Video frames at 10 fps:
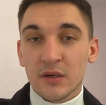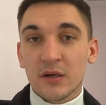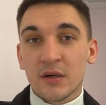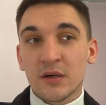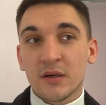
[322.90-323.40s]

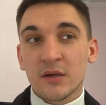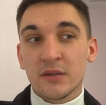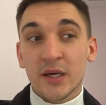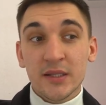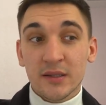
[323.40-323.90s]

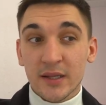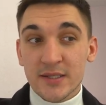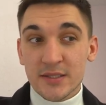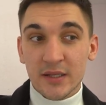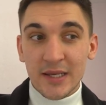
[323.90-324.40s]

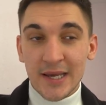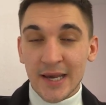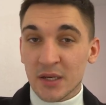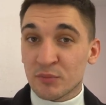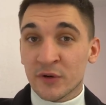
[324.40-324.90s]
Nonetheless, that he
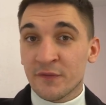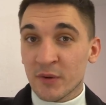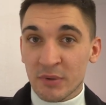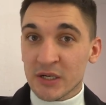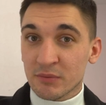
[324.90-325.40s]
had a
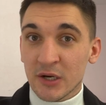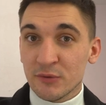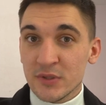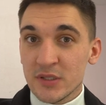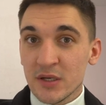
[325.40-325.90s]
perfect
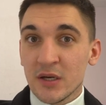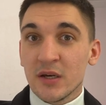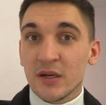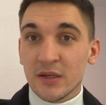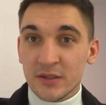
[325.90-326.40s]
background.
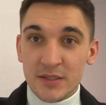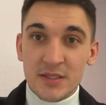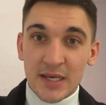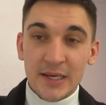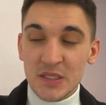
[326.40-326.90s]
In this
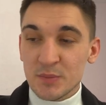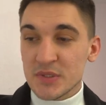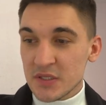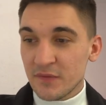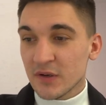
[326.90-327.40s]
case,
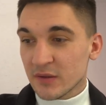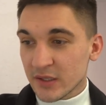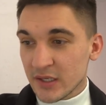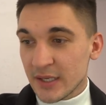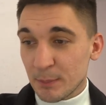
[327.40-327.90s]

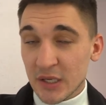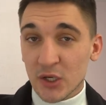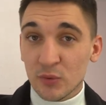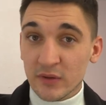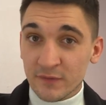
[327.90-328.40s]
specifically, he met
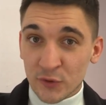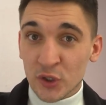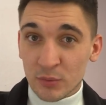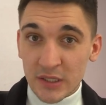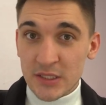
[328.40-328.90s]
only
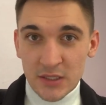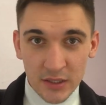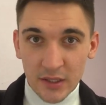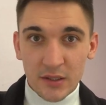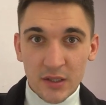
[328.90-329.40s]
4
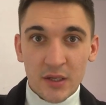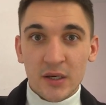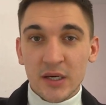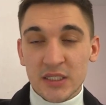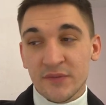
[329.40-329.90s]
criteria
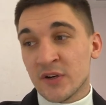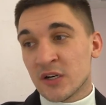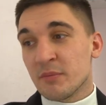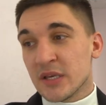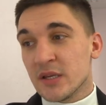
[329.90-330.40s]
at the
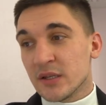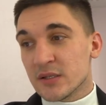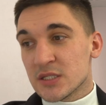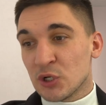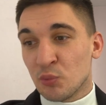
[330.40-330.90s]
very beginning.
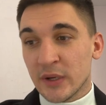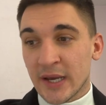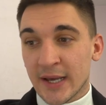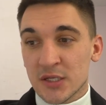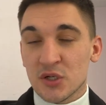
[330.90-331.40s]
So we
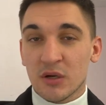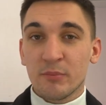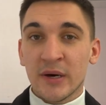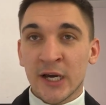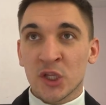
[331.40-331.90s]
had to
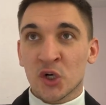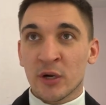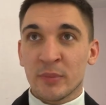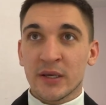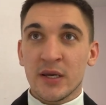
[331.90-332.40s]
compile our
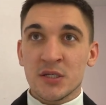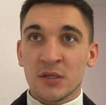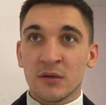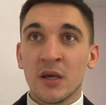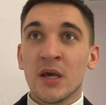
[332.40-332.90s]

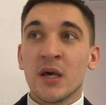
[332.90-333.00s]
application